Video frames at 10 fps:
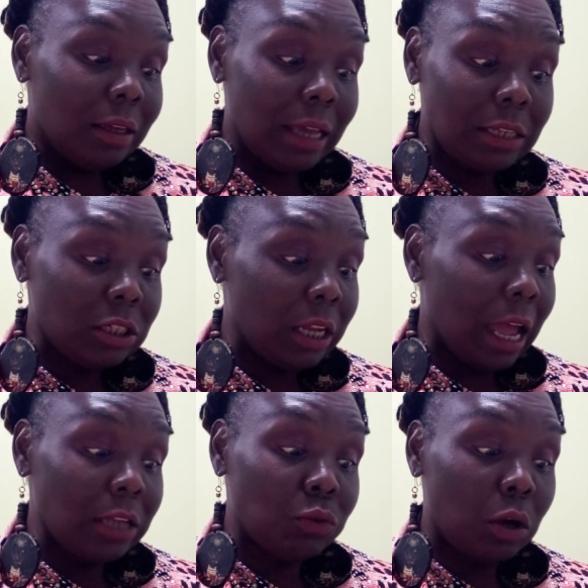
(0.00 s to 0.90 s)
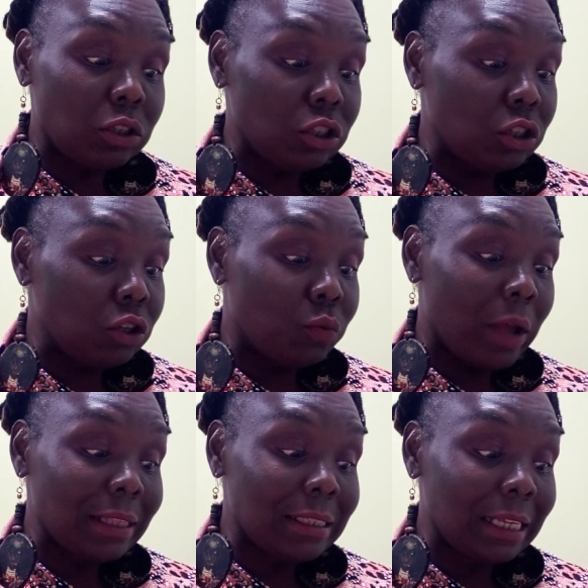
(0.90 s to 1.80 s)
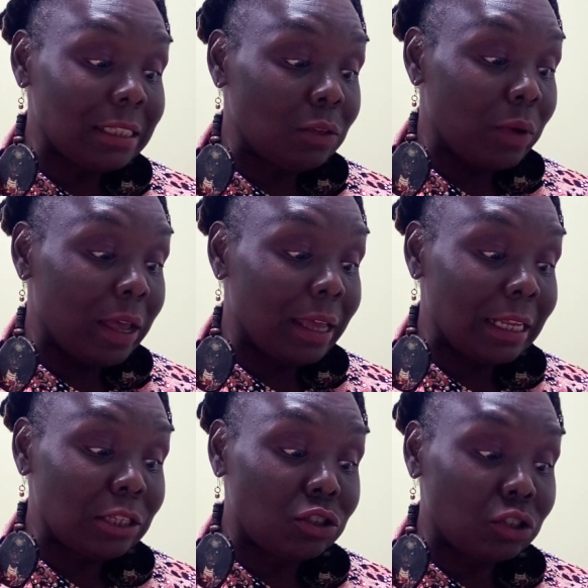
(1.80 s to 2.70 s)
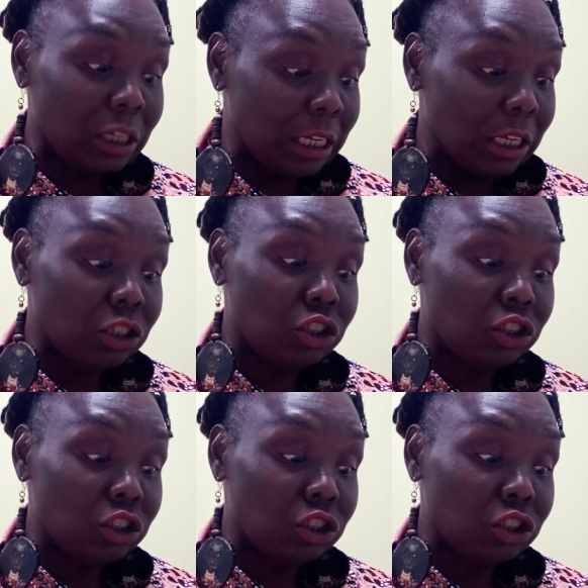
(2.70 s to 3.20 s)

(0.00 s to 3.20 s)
Yesterday, I twerked the Hood Rat, Sexyy Red, and Sookie,